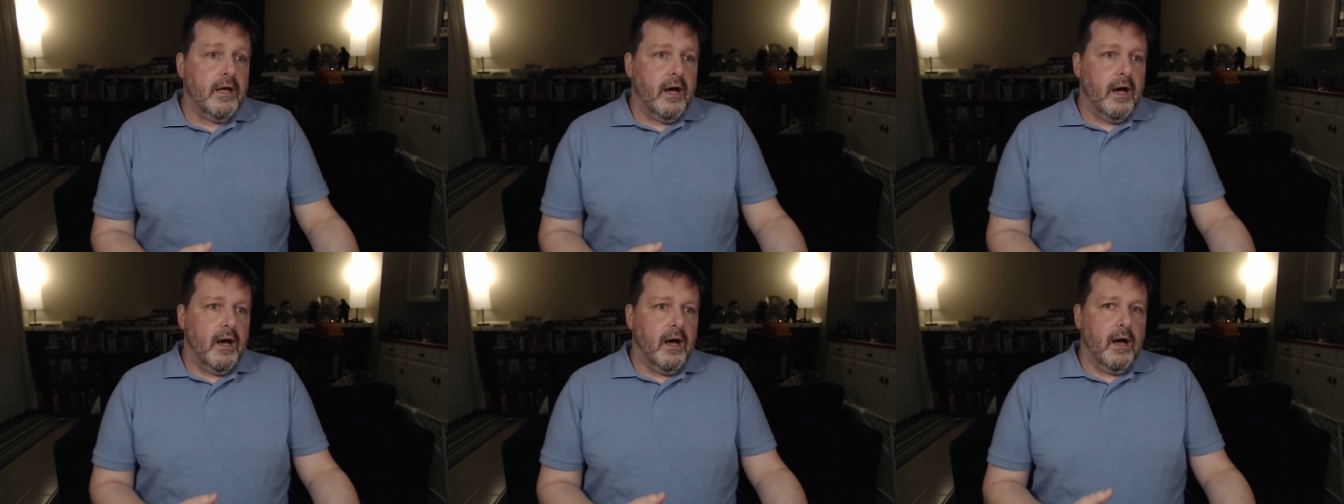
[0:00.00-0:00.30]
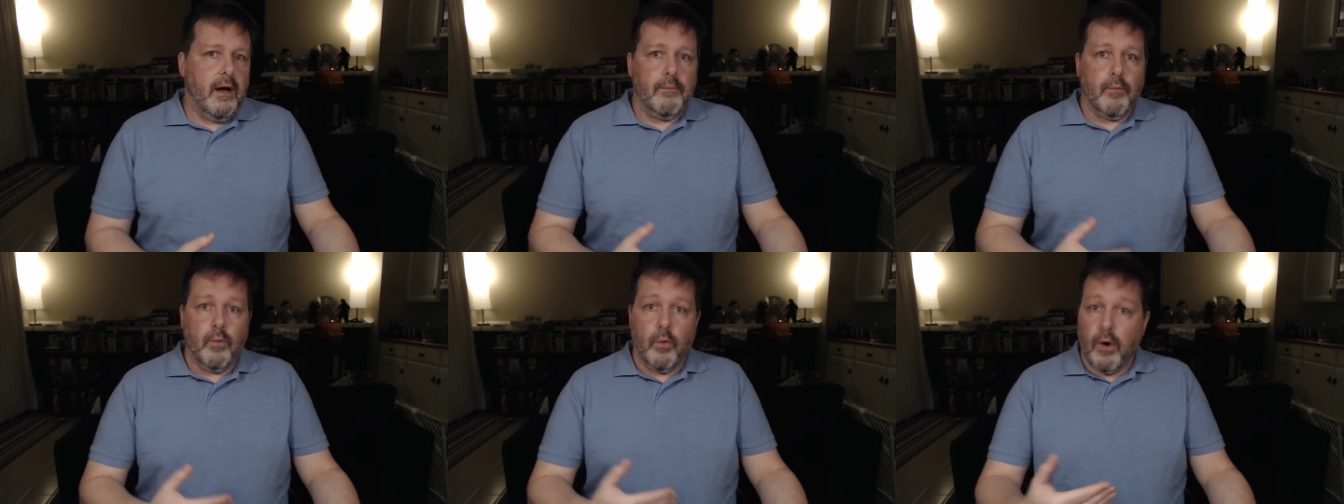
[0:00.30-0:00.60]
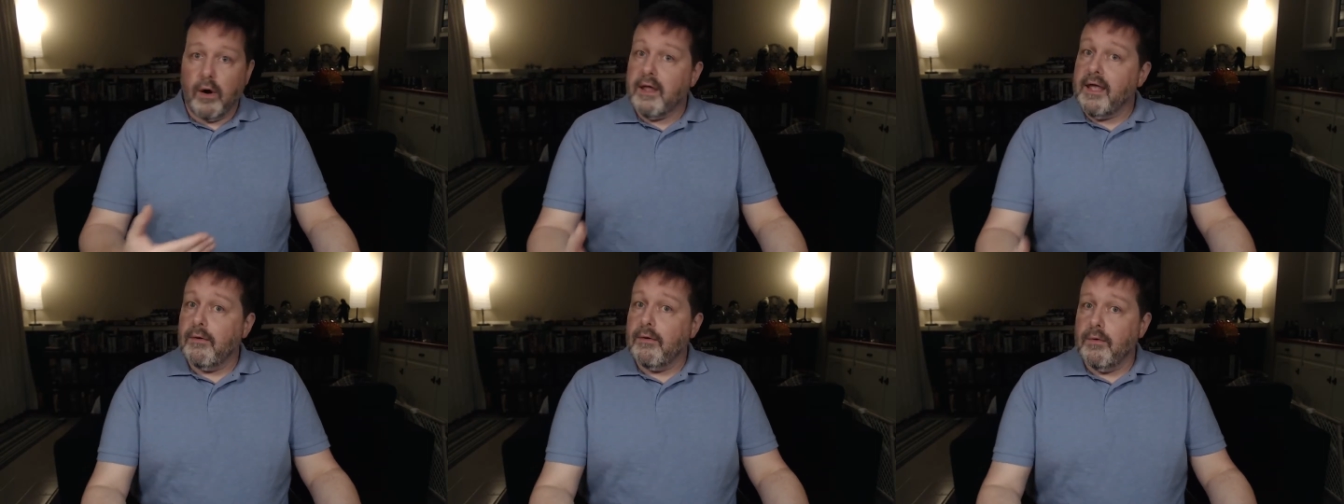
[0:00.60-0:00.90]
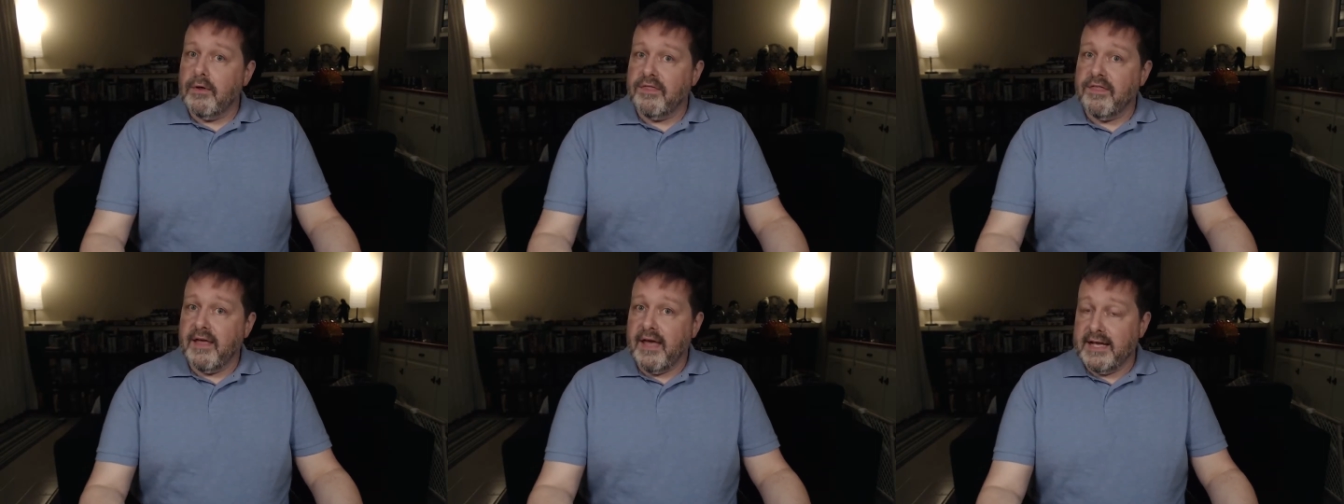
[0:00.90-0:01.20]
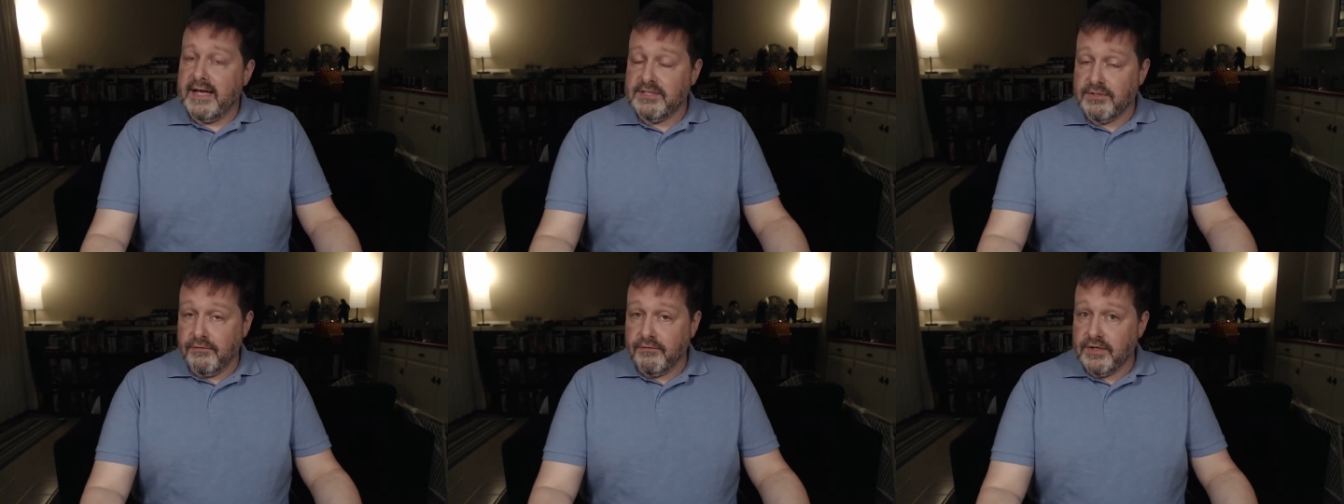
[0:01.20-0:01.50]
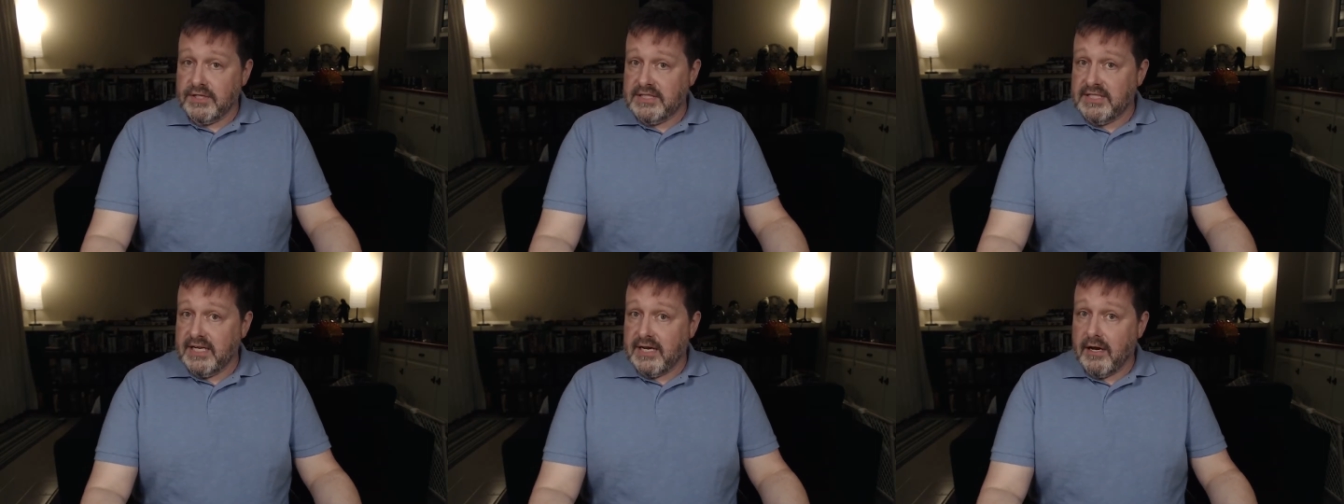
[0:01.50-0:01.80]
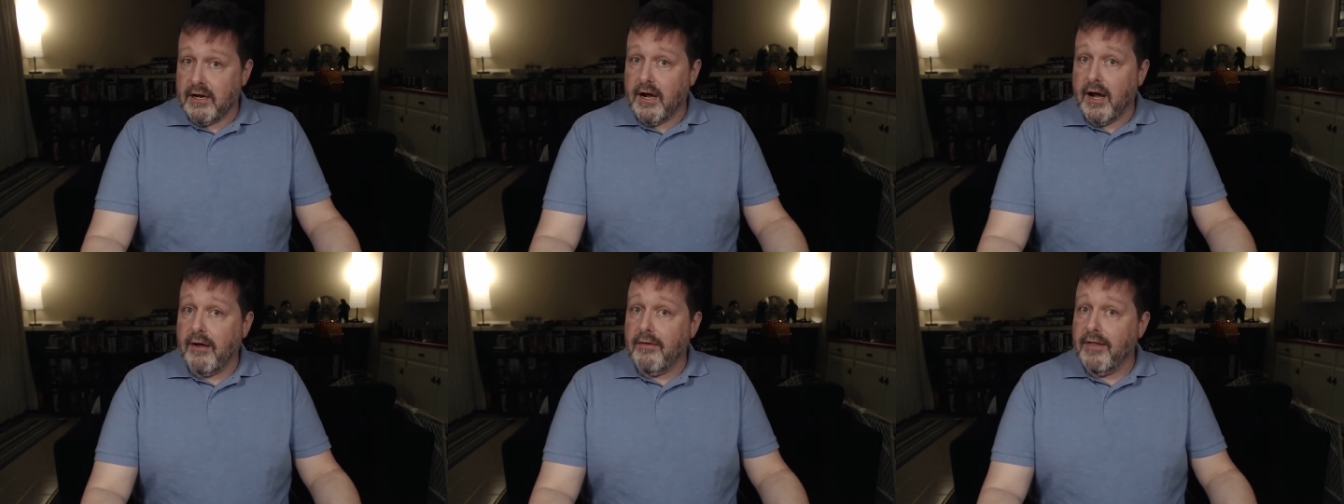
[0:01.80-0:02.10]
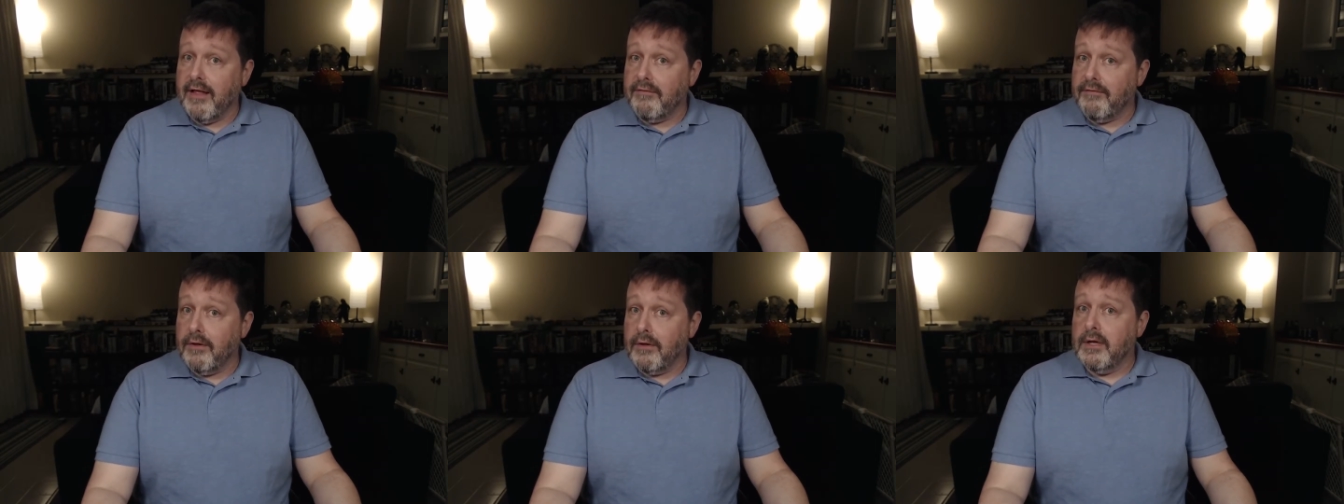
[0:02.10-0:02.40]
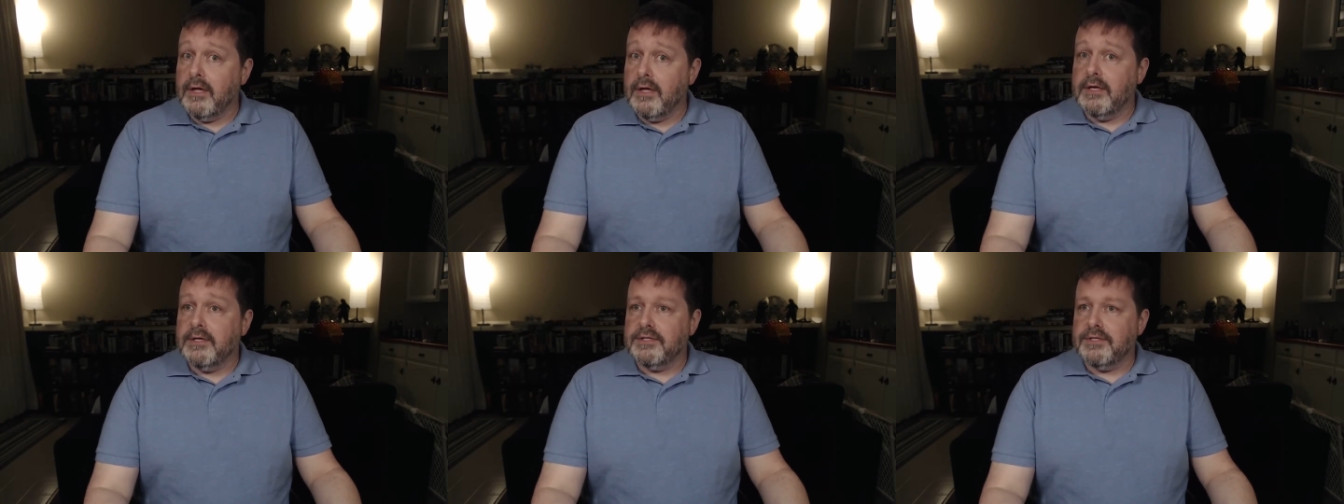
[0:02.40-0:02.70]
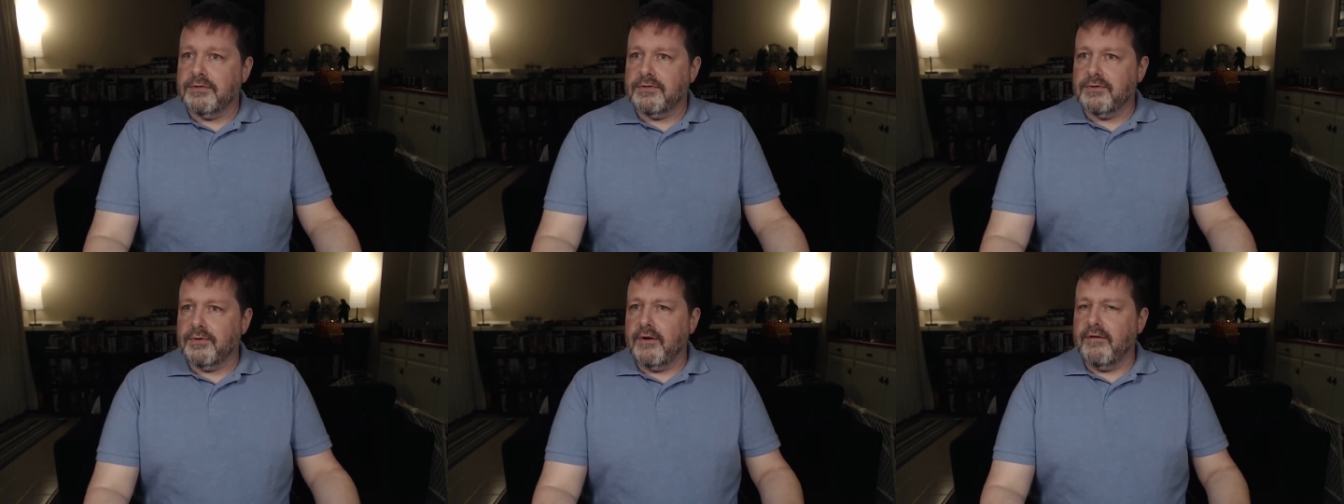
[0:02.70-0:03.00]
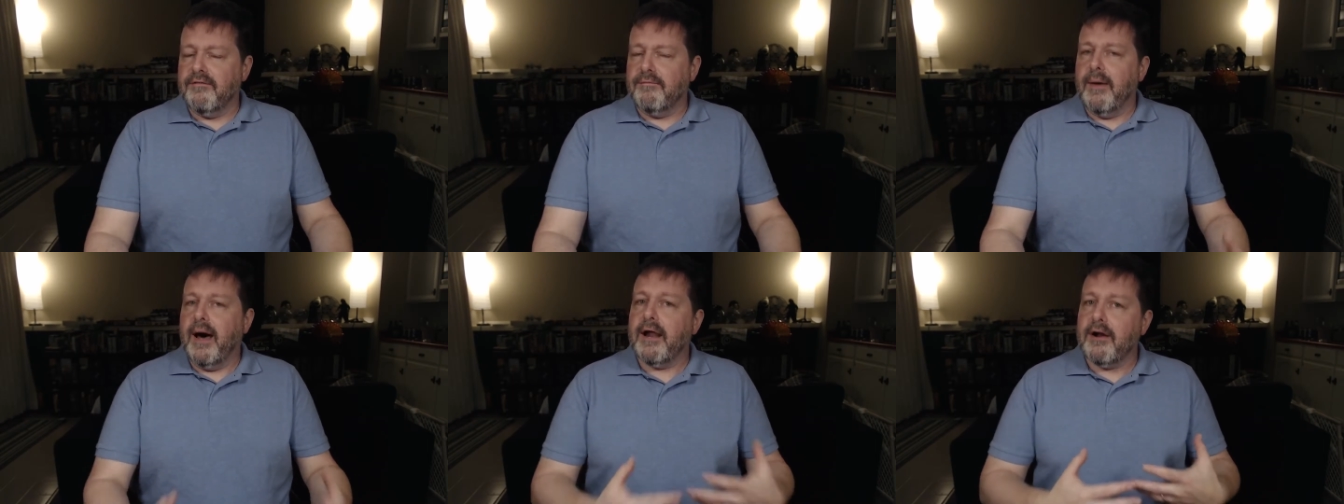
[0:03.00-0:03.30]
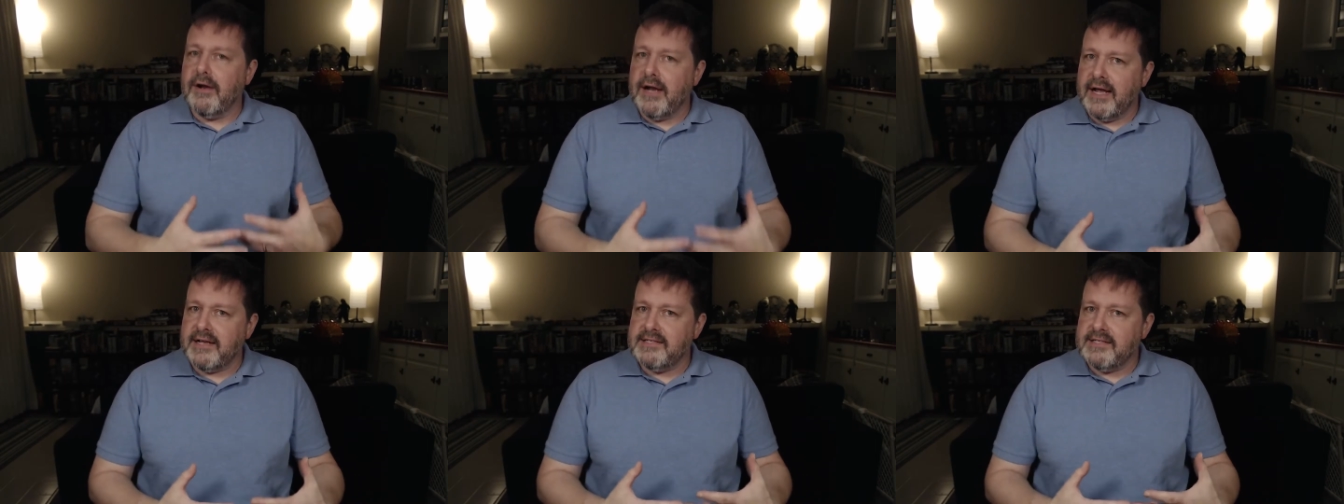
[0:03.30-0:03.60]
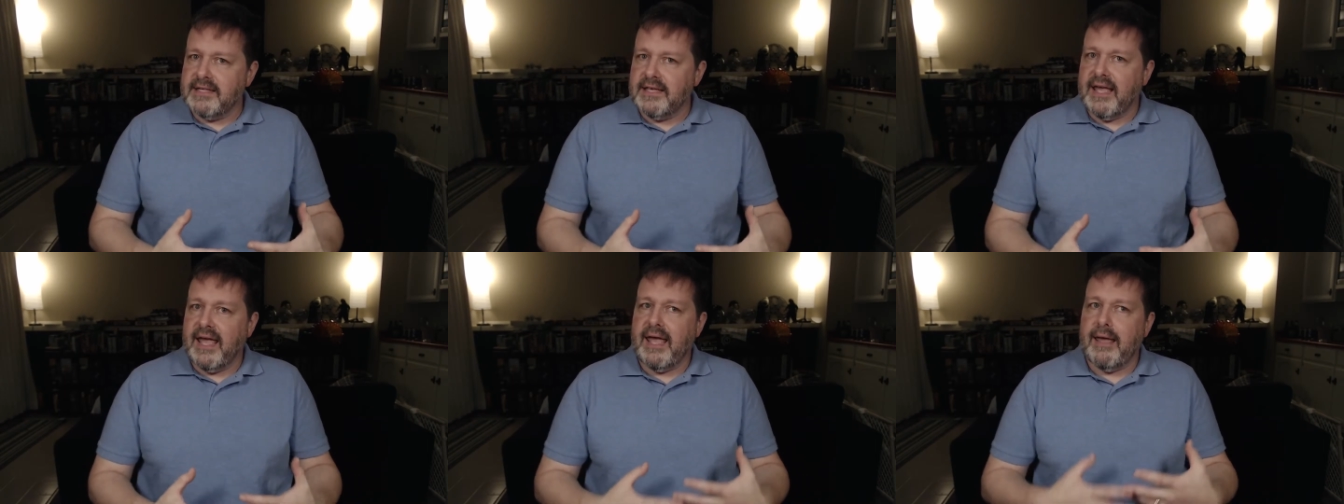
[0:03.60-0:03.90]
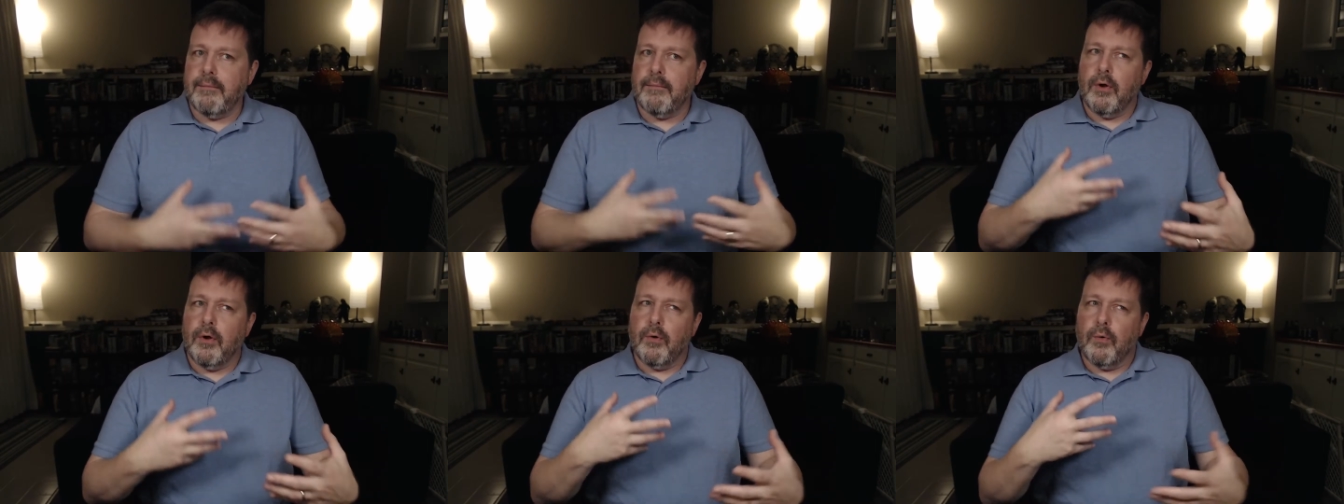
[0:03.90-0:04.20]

working with the guys over at Secret Cow Level to sort of modernize the game,